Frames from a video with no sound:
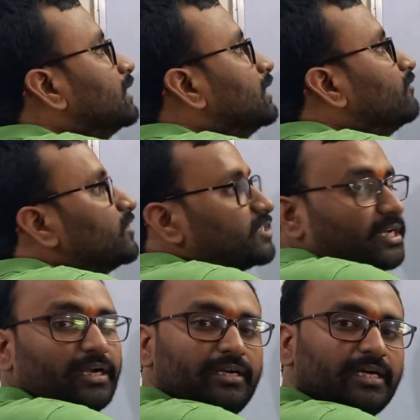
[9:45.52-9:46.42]
If a
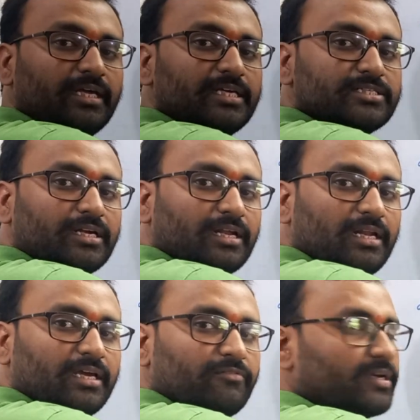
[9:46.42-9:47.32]
second degree general
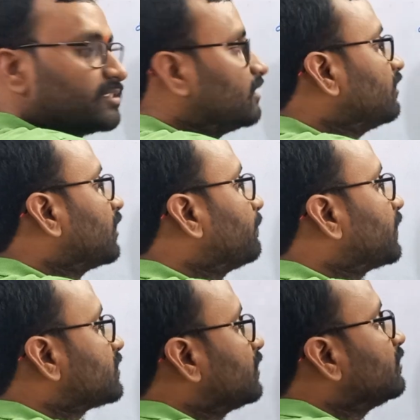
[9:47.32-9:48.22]
equation
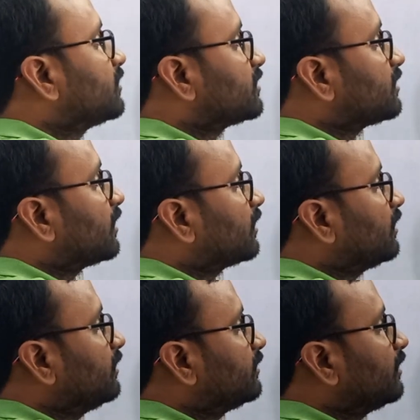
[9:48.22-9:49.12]
represent a
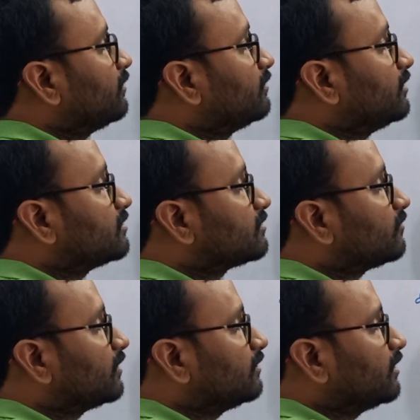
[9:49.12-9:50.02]
circle, then this
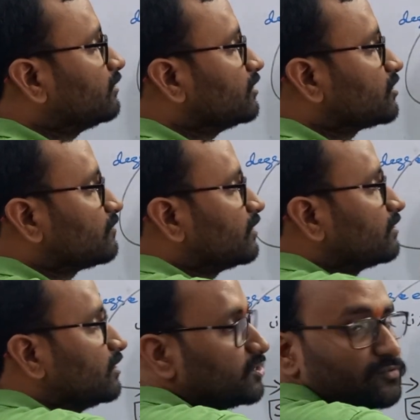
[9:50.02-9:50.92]
one and this
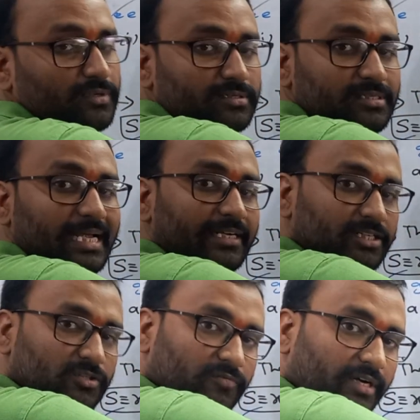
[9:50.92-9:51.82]
one
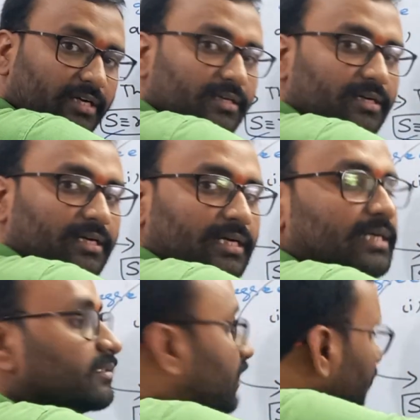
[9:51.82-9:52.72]
satisfied,
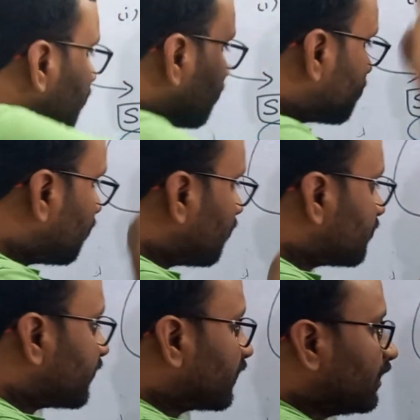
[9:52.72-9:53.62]
then the
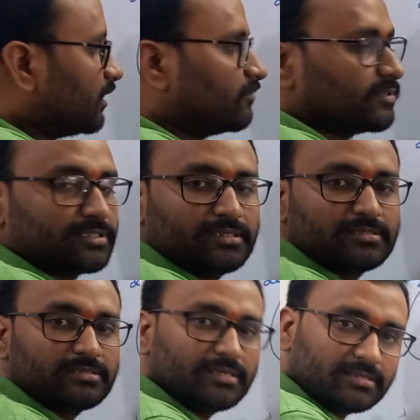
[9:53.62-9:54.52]
general circle equation
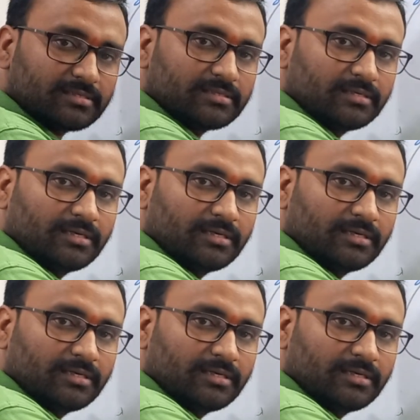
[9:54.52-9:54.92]
is this.